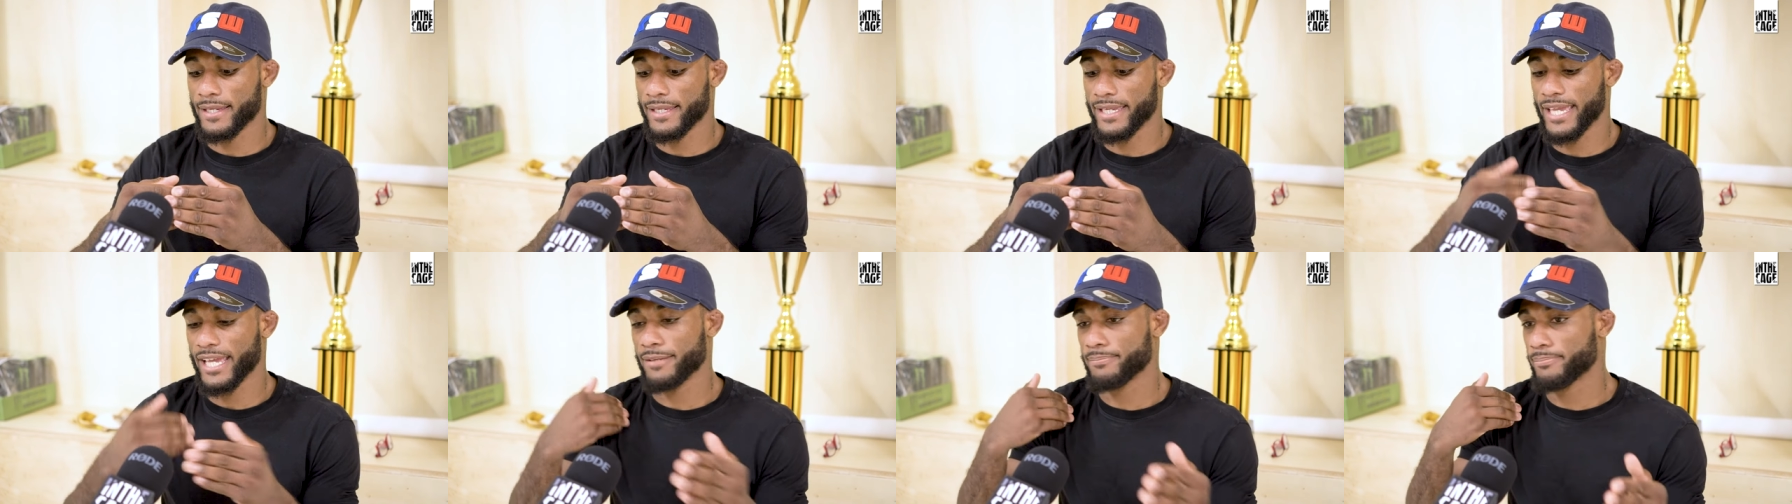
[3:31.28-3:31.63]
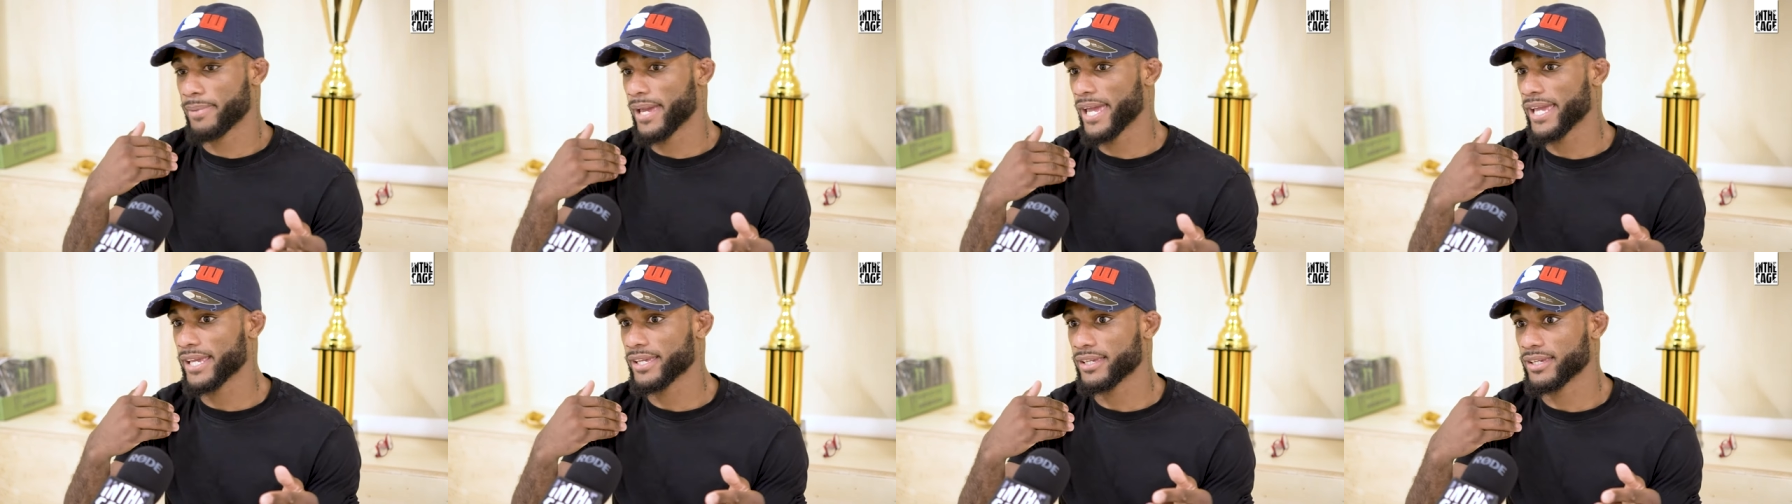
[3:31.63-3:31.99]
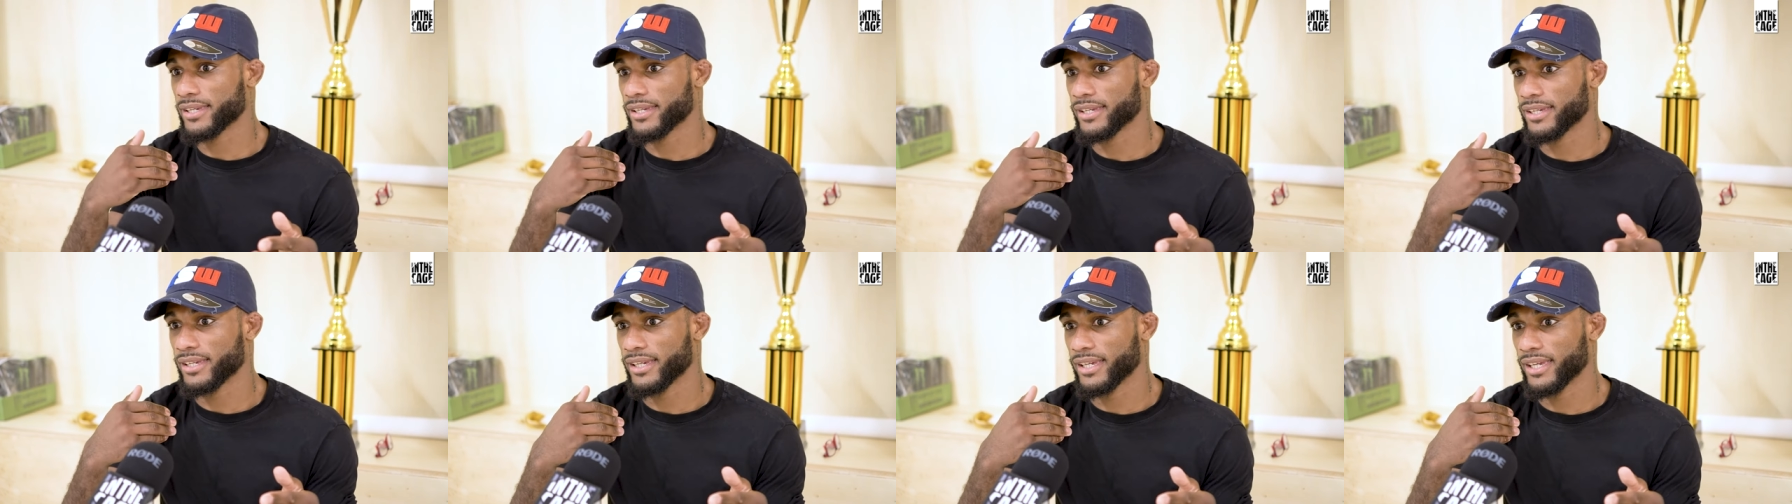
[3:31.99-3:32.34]
get back,
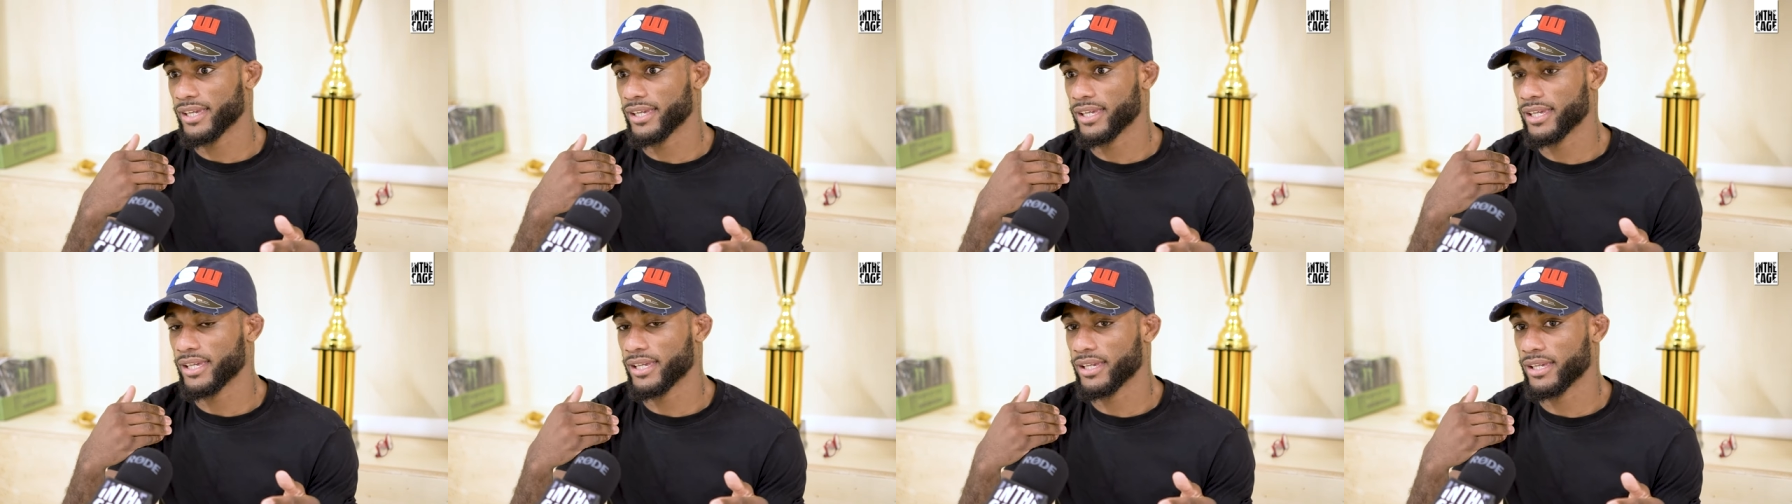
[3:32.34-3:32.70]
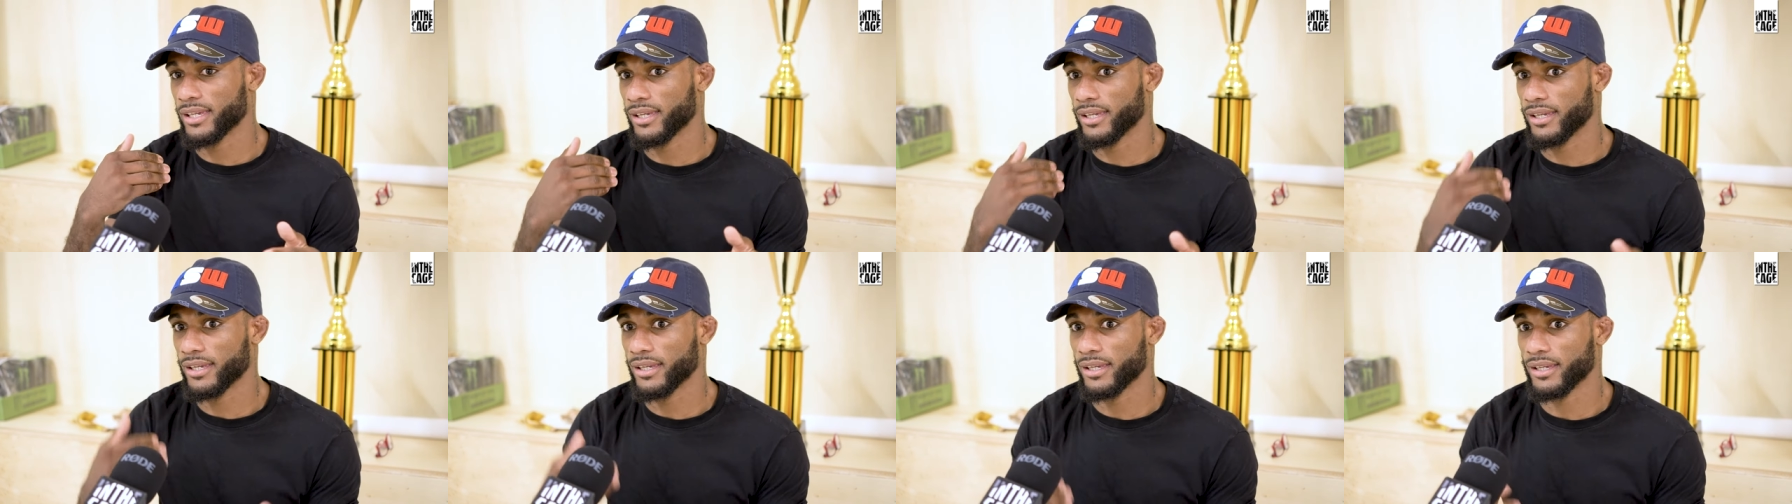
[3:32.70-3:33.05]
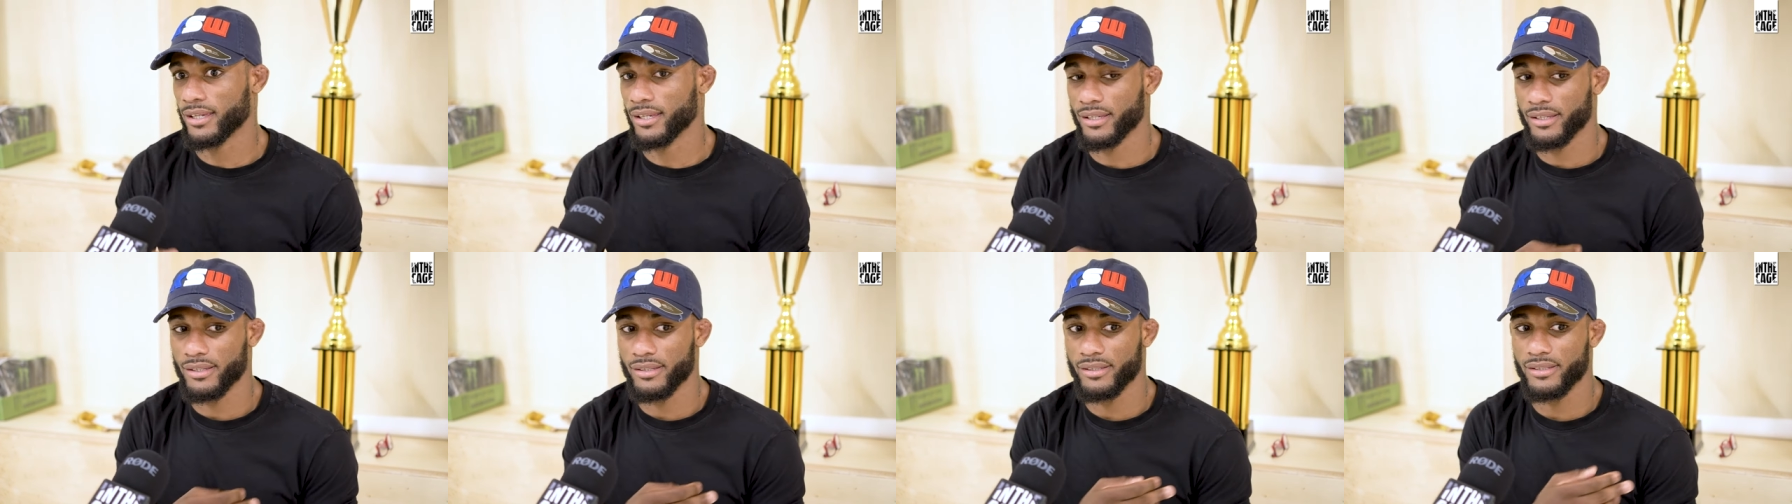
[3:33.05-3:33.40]
mm-hmm. uh,
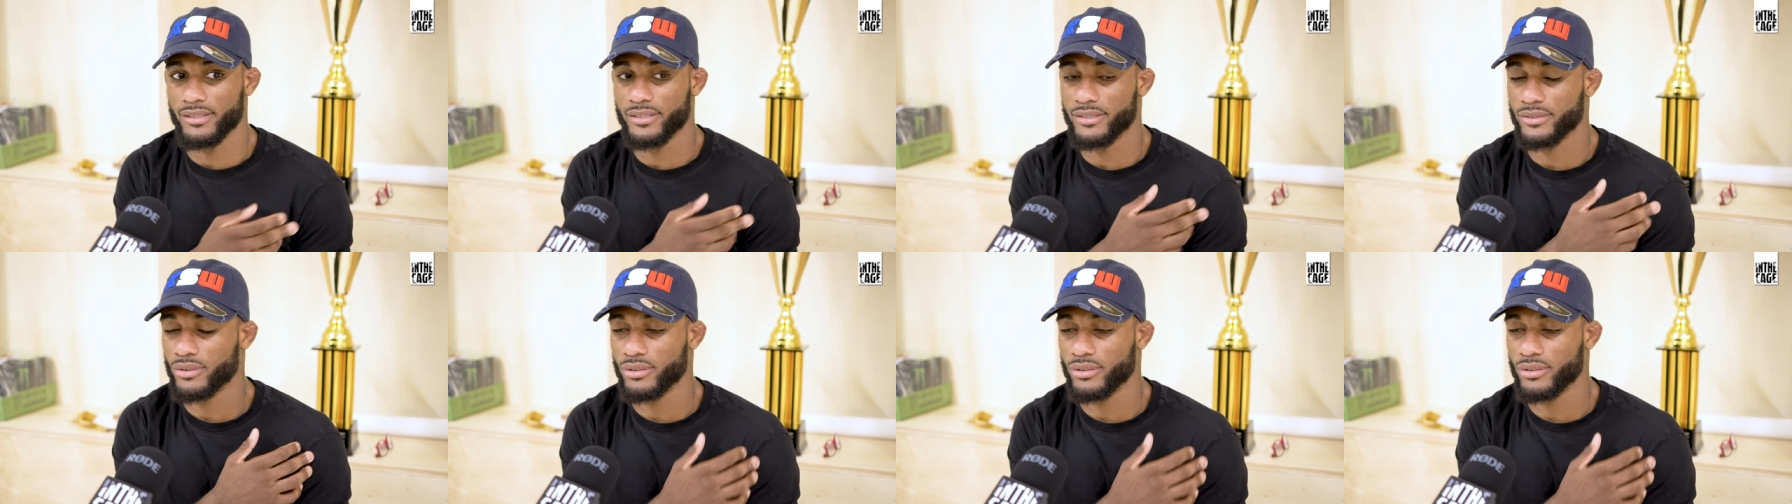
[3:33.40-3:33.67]
his